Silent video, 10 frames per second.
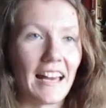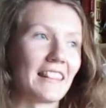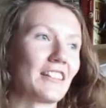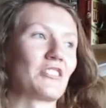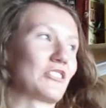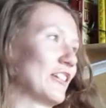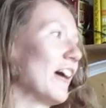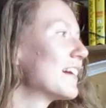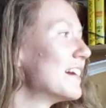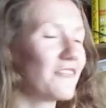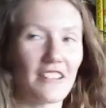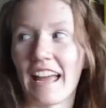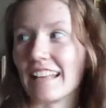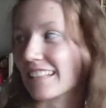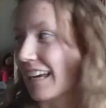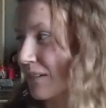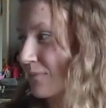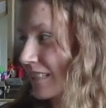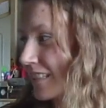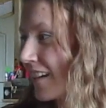that there's not enough N
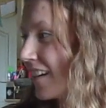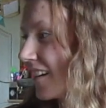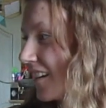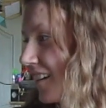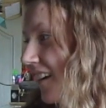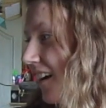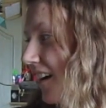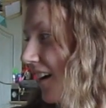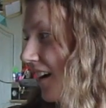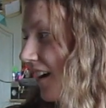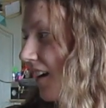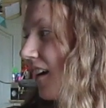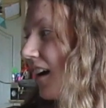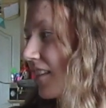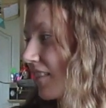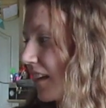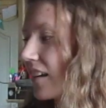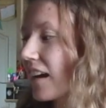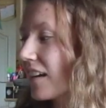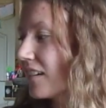names. I think
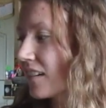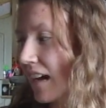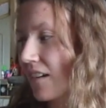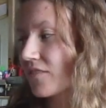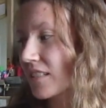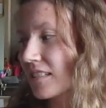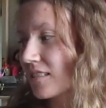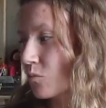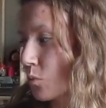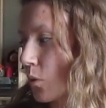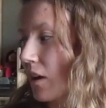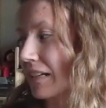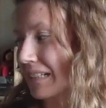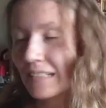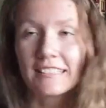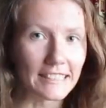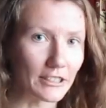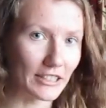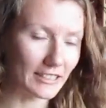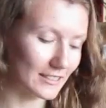I have one
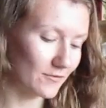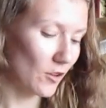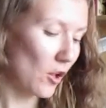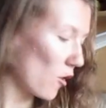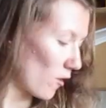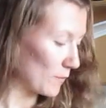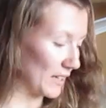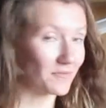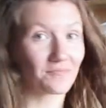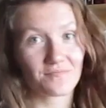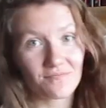series, but